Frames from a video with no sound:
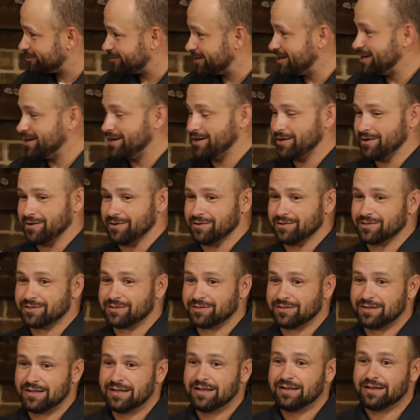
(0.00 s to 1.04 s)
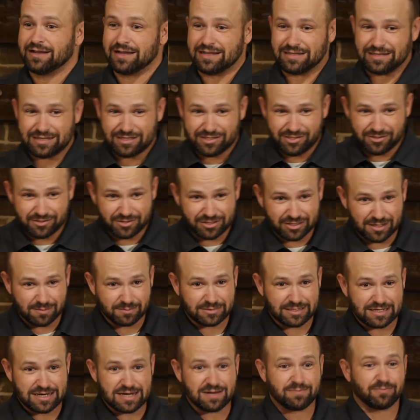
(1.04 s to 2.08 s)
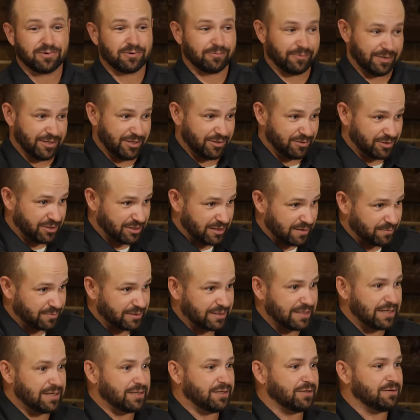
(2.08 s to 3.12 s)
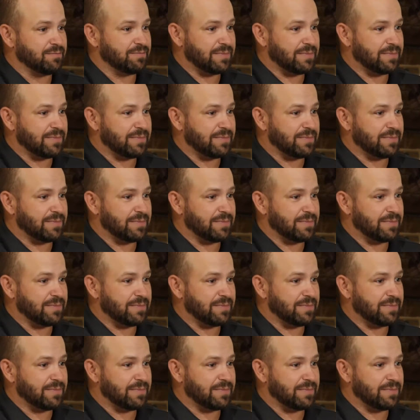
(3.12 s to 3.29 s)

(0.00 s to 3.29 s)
3 years and then you jumped in. But when you jumped in, you